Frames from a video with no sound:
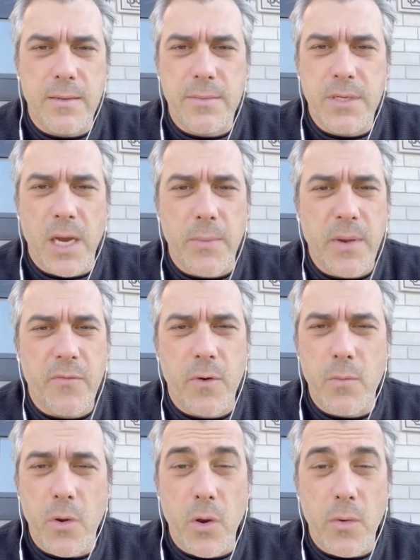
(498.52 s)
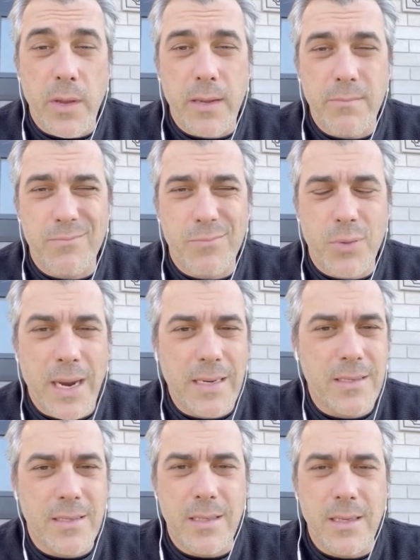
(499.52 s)
coming from knowing
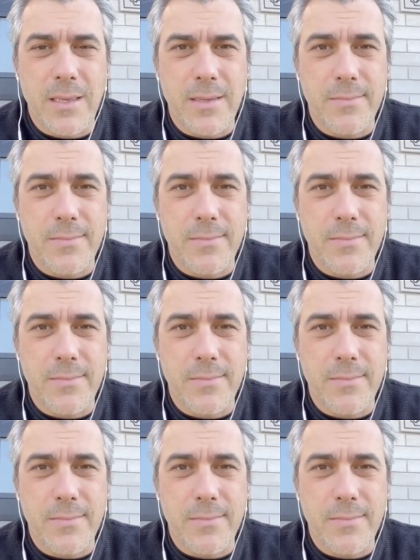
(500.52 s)
practically